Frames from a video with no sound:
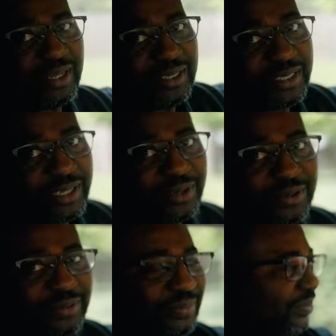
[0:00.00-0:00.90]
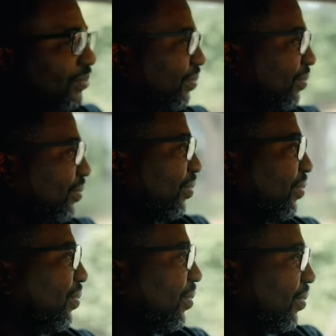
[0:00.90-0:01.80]
But I expect that,
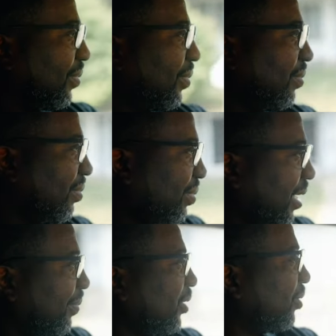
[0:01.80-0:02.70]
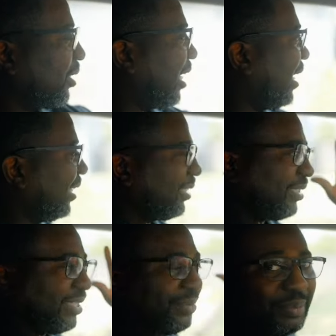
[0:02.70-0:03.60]
you know, it
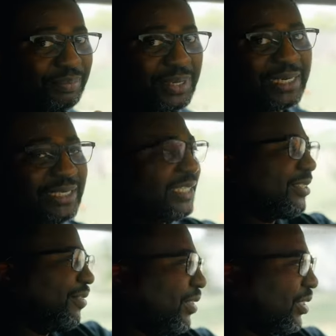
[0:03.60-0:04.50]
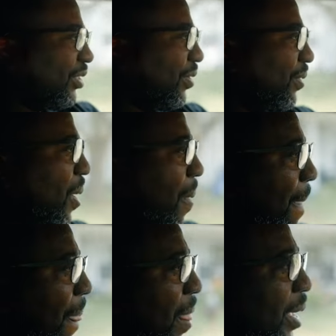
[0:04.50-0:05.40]
will be able to handle that.
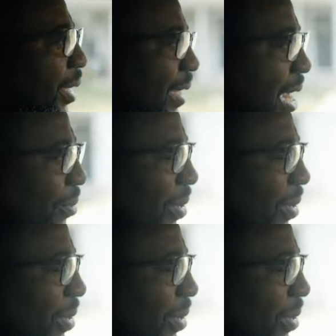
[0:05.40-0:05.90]
It